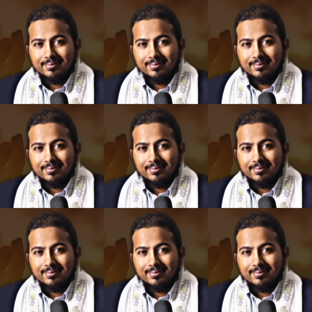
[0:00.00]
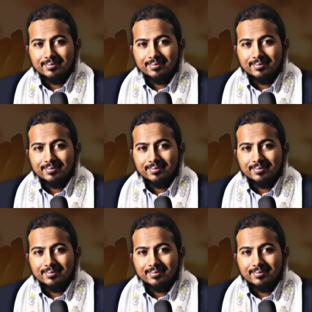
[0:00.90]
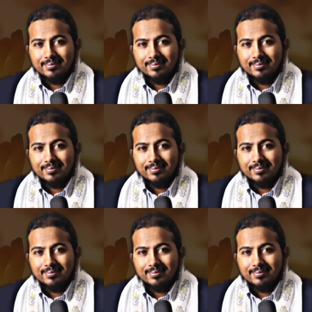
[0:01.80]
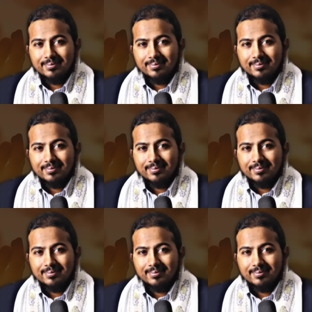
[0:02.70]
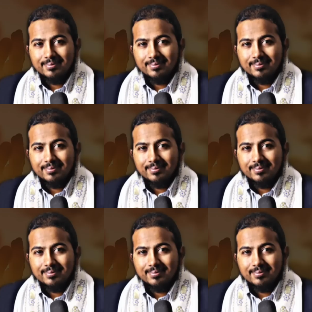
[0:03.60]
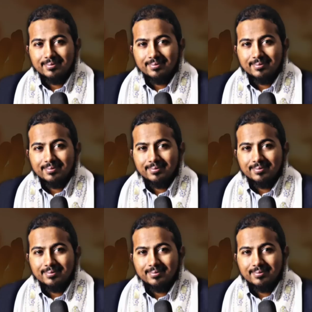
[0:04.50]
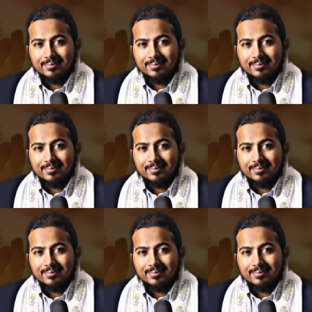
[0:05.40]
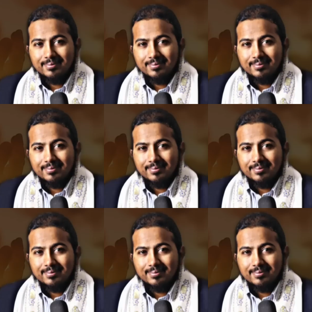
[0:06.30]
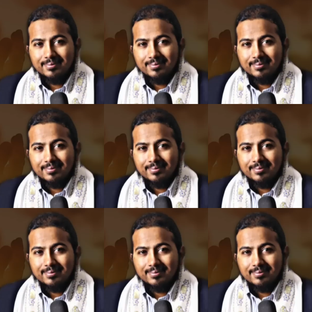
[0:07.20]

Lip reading: This is a still picture; no speech is visible.